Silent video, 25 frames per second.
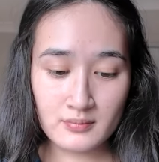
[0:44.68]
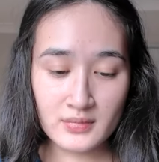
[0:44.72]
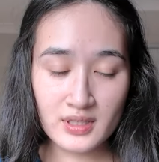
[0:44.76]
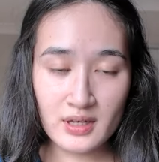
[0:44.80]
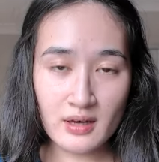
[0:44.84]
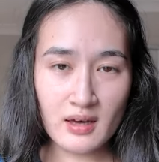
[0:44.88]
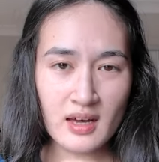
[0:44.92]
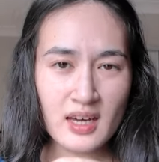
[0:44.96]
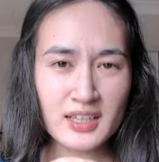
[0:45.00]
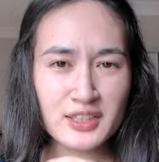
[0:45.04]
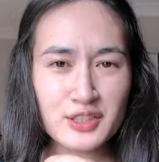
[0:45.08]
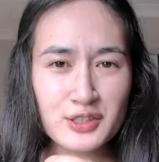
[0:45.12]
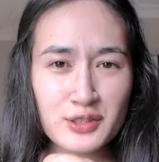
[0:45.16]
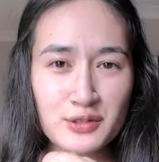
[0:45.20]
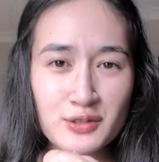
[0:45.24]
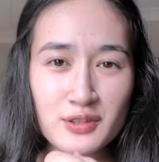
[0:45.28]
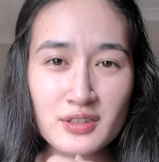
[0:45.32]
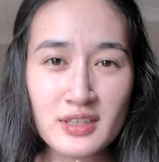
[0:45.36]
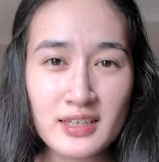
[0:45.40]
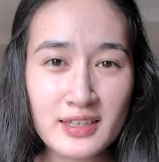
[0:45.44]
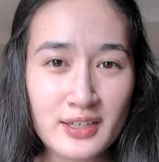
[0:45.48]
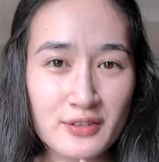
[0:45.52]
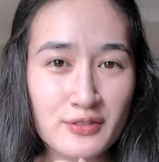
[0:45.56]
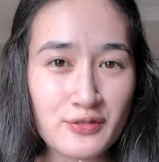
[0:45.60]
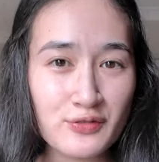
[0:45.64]
Yeah, I just
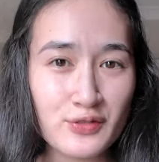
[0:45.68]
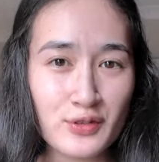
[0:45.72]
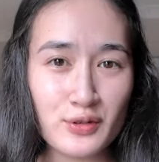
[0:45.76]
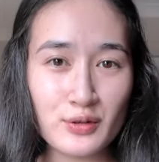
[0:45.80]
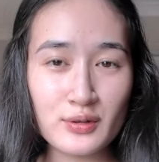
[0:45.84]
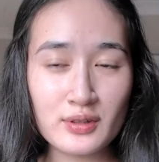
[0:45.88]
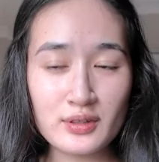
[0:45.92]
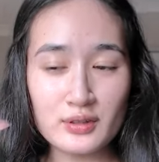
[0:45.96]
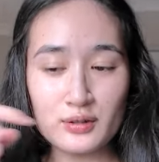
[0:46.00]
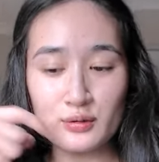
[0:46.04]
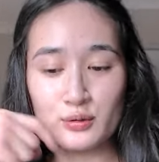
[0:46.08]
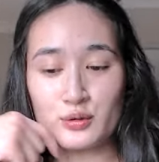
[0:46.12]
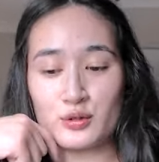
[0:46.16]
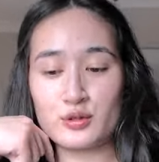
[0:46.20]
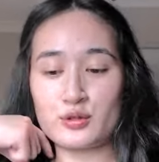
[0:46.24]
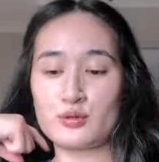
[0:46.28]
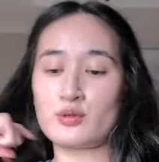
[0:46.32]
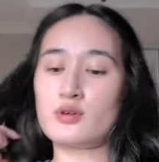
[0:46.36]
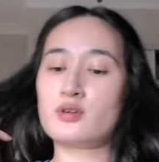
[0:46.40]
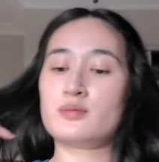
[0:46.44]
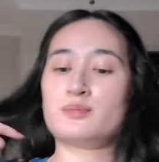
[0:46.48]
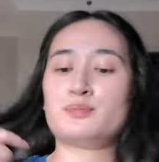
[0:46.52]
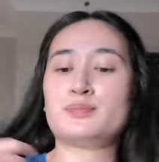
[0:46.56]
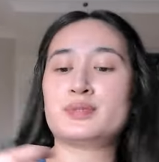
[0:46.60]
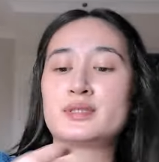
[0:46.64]
do like a few little
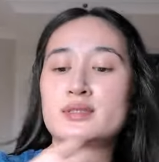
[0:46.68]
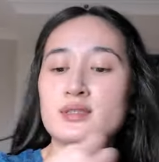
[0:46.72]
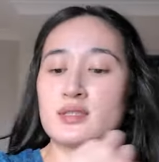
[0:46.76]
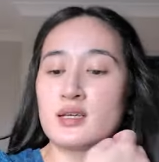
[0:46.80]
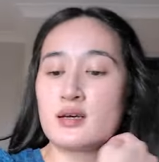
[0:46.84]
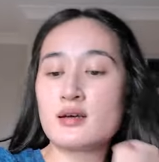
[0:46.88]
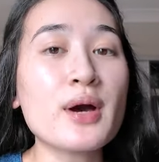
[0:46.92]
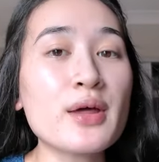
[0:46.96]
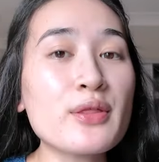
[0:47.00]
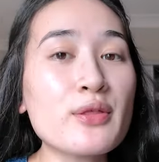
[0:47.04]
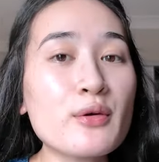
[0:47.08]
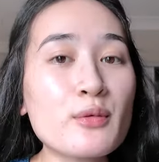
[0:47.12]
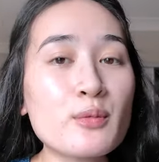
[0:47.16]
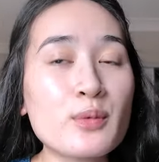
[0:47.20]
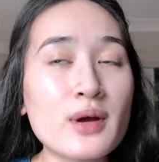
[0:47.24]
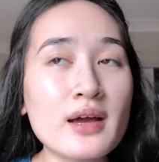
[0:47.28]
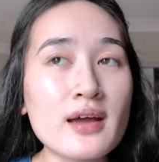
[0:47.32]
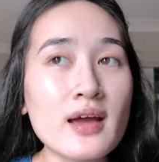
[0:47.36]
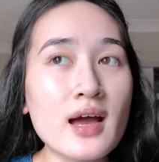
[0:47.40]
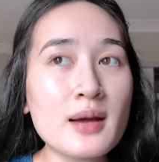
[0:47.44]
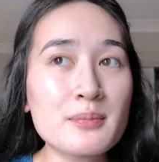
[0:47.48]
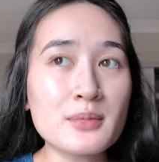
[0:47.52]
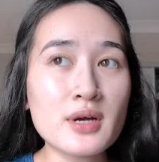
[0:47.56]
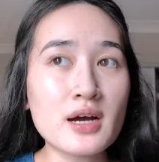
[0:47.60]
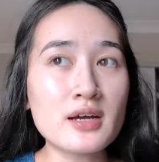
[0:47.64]
drops. By the
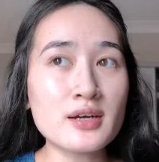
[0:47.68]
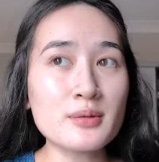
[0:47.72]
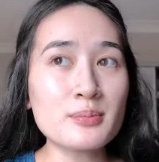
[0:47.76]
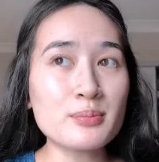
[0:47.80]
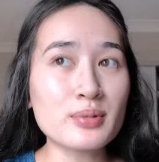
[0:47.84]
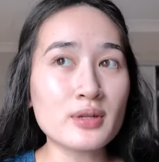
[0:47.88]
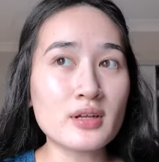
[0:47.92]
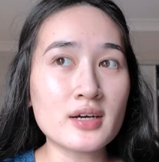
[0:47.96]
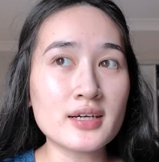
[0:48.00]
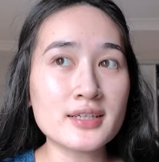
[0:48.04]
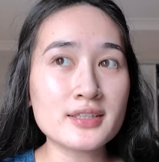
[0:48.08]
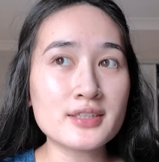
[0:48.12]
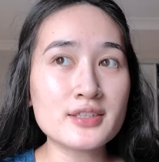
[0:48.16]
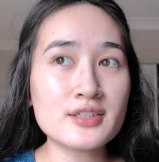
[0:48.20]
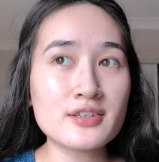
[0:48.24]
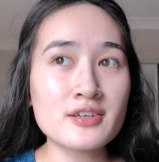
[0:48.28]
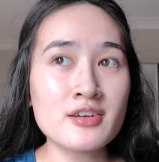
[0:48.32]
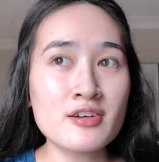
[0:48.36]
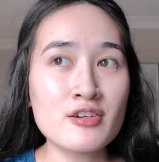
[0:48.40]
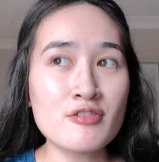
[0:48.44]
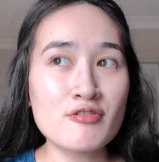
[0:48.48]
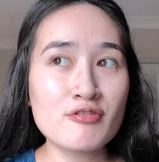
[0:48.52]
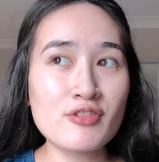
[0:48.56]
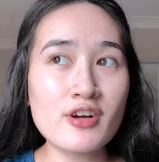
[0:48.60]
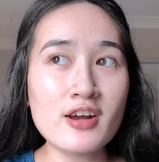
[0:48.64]
way, I'm kind of
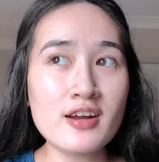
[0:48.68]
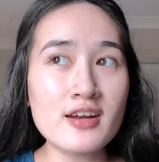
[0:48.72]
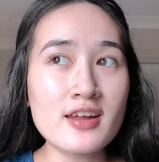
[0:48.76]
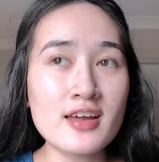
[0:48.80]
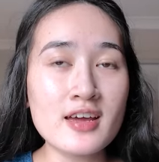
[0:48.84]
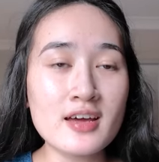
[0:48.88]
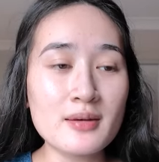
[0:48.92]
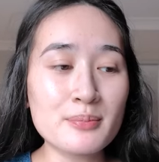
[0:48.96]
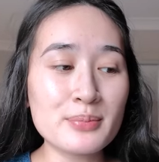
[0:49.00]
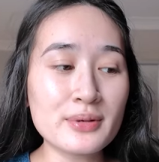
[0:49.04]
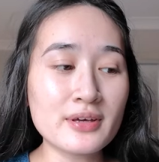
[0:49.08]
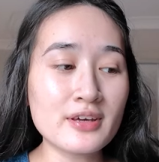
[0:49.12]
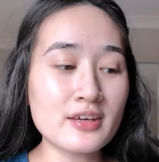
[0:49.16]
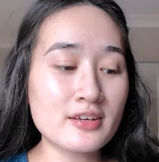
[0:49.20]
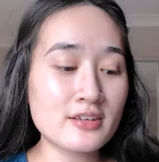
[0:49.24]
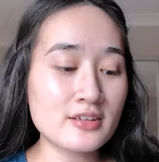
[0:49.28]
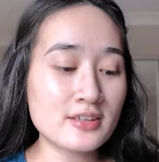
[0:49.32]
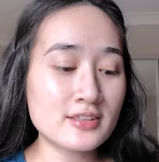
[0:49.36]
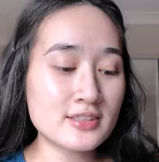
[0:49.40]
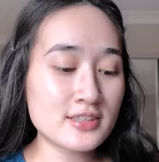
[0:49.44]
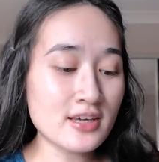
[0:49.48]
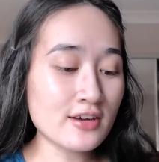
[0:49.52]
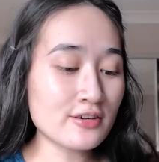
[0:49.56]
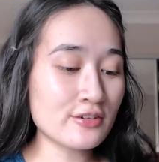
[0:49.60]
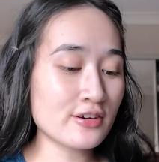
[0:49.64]
blind right now
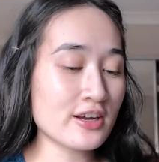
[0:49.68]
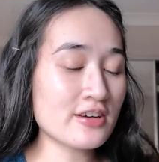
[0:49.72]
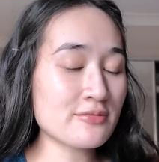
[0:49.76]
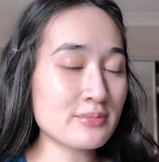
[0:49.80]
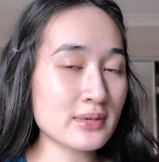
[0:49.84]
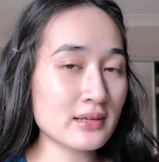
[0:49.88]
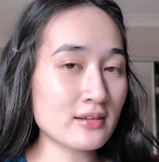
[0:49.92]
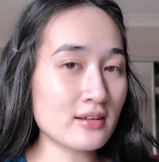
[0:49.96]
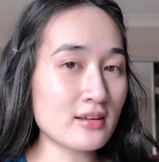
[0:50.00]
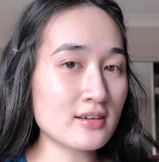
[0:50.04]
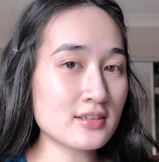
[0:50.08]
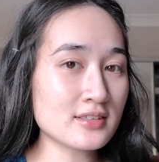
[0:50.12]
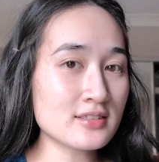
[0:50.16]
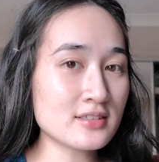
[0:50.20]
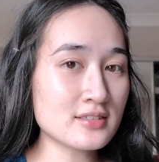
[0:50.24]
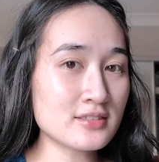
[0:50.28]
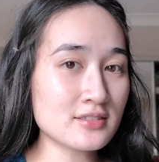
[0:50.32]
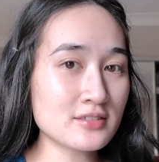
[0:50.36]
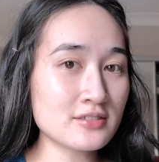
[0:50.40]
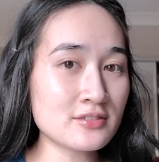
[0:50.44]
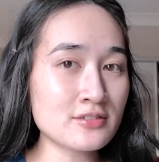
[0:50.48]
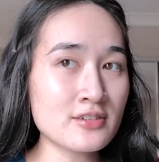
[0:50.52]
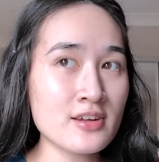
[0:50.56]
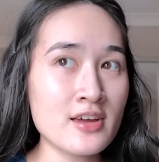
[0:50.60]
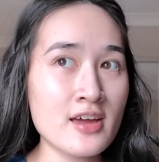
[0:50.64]
because I don't have my
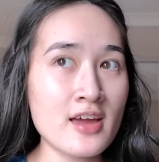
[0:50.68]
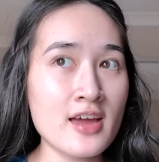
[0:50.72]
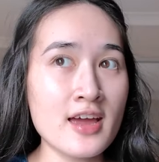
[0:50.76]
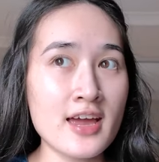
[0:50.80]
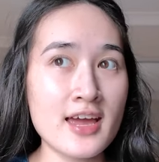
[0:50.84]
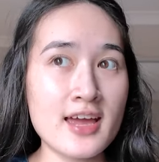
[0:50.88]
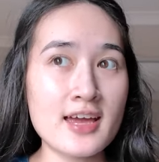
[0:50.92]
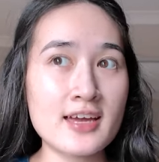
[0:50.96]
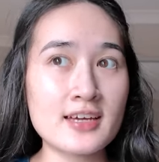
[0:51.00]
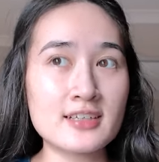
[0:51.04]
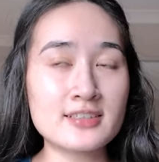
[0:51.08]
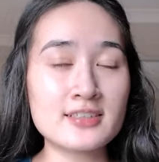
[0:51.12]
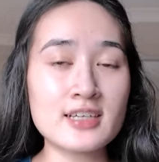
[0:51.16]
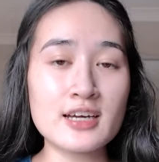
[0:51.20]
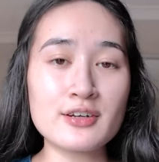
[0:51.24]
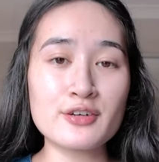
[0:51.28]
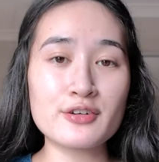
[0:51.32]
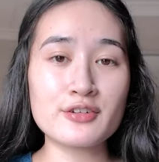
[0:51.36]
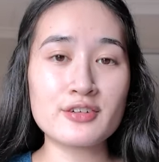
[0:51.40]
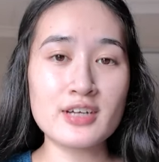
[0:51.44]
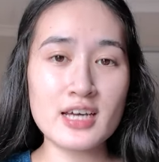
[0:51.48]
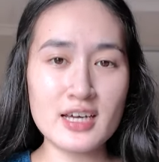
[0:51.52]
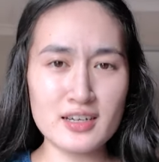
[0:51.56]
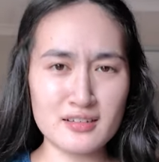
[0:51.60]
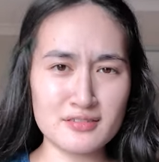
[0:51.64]
glasses on and I
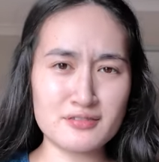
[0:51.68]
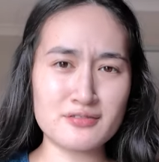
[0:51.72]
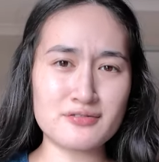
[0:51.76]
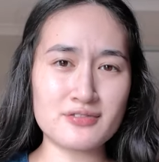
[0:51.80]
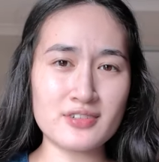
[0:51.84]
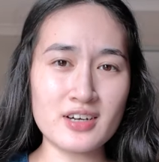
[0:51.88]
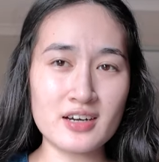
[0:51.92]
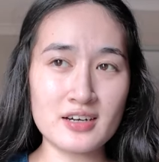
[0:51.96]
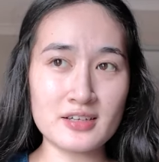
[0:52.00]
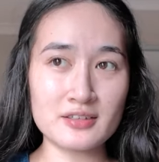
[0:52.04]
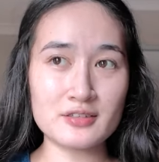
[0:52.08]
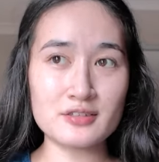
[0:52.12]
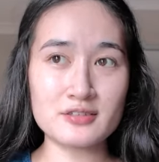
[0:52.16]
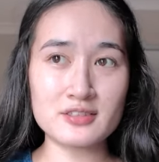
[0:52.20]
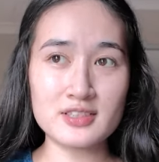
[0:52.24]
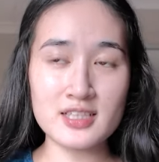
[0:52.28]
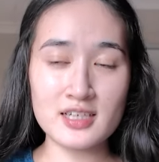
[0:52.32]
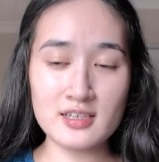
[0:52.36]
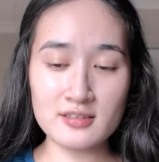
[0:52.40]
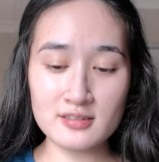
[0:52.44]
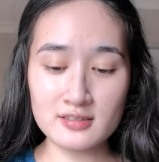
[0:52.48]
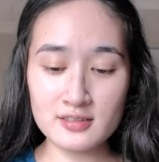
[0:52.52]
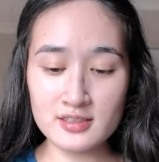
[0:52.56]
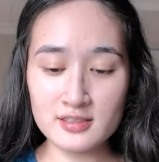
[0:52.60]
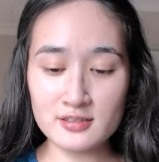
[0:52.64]
don't have eye
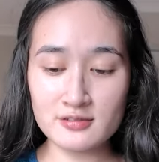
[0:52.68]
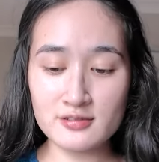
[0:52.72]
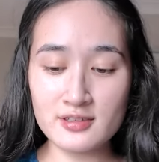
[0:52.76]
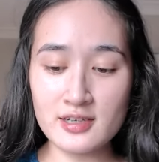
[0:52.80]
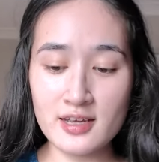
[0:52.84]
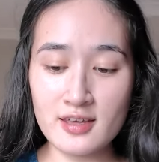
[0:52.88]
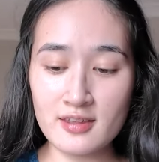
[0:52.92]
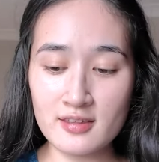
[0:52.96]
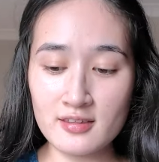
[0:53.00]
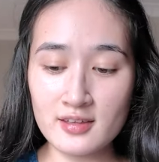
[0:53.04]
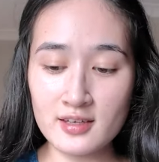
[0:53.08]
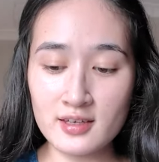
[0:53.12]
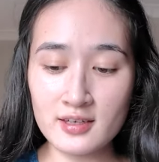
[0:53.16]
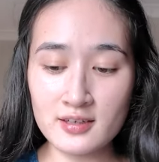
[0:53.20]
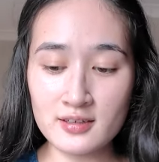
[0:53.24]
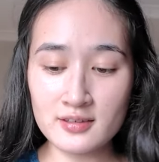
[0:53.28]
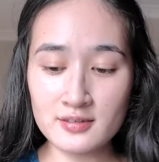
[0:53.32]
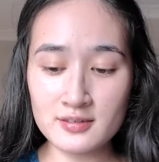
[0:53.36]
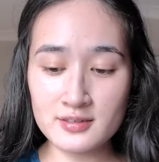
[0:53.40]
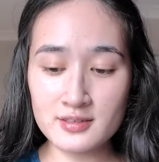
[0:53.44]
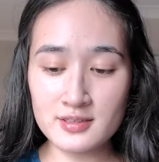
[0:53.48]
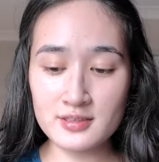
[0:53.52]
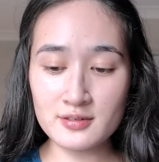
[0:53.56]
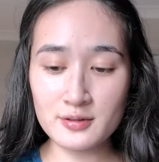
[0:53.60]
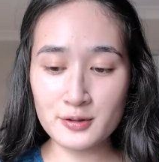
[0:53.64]
contacts or
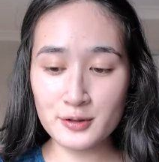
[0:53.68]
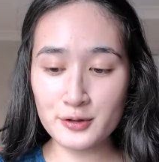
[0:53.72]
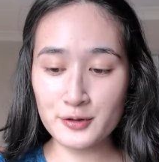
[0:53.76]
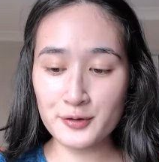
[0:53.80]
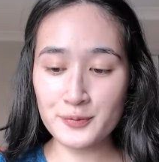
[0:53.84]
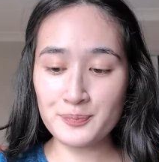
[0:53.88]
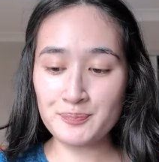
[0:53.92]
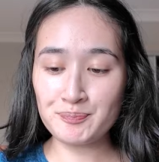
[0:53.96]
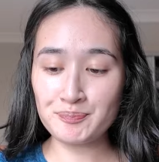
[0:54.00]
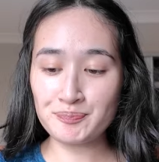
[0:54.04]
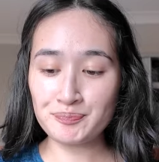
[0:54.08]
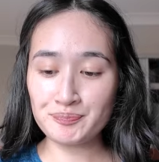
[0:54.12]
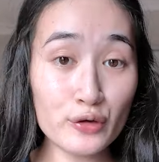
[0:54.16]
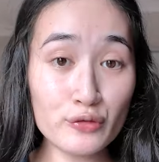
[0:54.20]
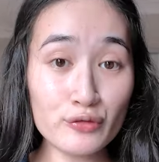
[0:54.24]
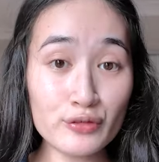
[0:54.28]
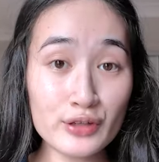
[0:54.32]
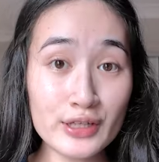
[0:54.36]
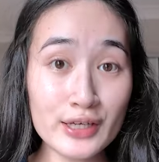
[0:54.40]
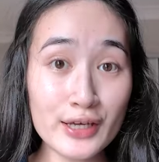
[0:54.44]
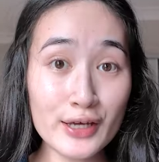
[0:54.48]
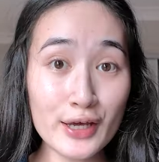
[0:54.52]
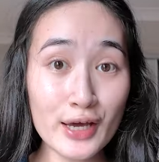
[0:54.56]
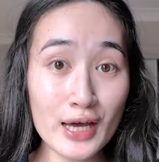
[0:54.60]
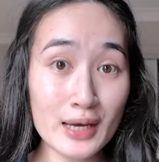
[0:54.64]
anything, so
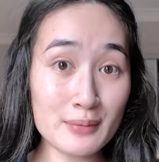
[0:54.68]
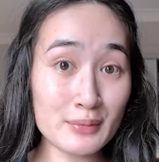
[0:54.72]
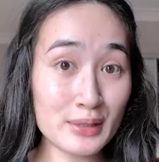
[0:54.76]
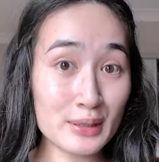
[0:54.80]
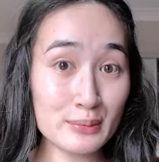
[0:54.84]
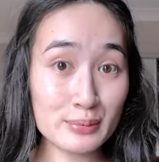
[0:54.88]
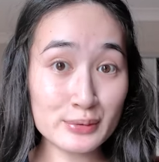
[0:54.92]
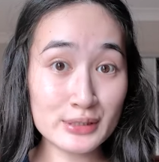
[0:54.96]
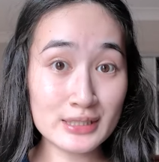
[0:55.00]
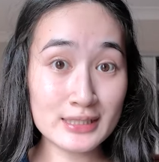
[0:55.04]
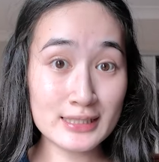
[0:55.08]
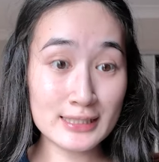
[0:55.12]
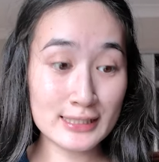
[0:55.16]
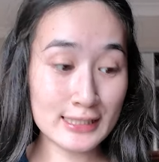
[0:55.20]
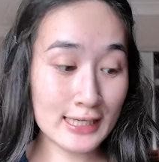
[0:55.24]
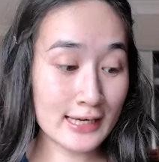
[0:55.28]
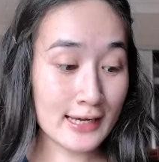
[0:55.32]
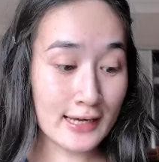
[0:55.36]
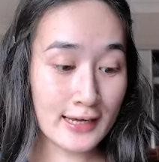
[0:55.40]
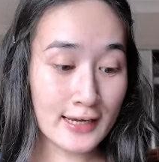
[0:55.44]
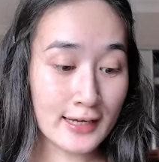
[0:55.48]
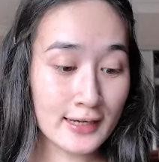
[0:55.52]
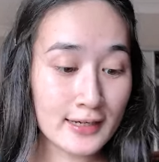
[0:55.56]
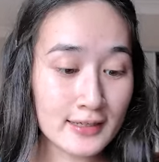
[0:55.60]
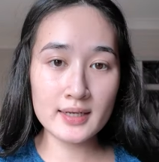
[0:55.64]
hopefully I'm able to
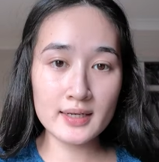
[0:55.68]
see.